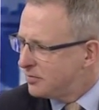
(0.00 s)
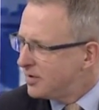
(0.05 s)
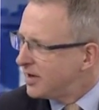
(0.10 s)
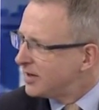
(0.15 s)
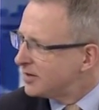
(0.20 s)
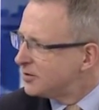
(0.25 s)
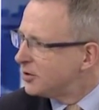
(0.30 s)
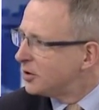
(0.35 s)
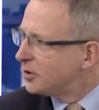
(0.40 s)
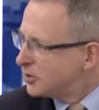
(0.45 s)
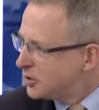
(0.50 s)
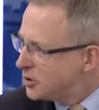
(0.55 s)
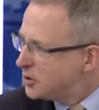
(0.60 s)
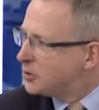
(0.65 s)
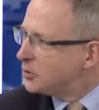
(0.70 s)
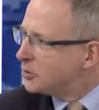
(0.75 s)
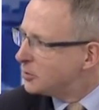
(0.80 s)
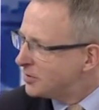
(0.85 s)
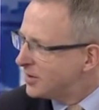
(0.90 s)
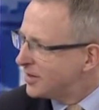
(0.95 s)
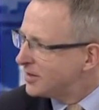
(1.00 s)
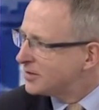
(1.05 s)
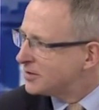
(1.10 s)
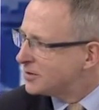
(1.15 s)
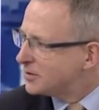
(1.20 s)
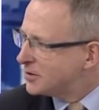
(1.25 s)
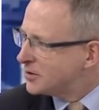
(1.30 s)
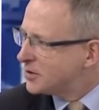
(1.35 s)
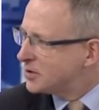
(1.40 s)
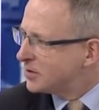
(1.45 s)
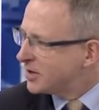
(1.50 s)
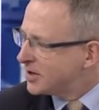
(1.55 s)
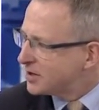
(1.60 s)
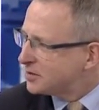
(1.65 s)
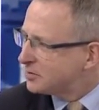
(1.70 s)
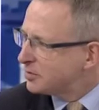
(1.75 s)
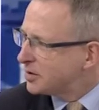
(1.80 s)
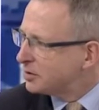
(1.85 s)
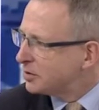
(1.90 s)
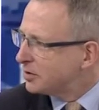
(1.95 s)
that's not new. That's the
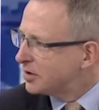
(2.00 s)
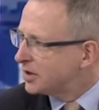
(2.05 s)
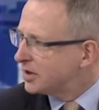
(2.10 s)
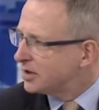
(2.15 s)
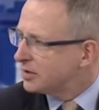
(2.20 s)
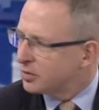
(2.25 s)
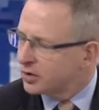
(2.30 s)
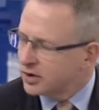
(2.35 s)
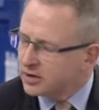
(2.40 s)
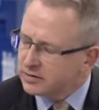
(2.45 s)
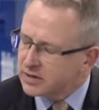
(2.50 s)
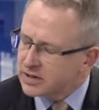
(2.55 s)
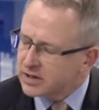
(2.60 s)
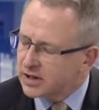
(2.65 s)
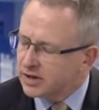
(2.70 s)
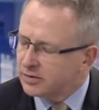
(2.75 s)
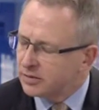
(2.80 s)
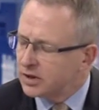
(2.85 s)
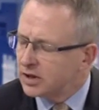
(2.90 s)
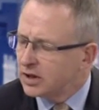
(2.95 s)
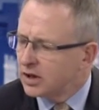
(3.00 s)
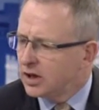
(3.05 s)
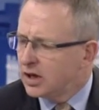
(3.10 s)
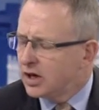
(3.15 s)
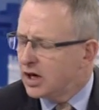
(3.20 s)
situation we were in the previous government.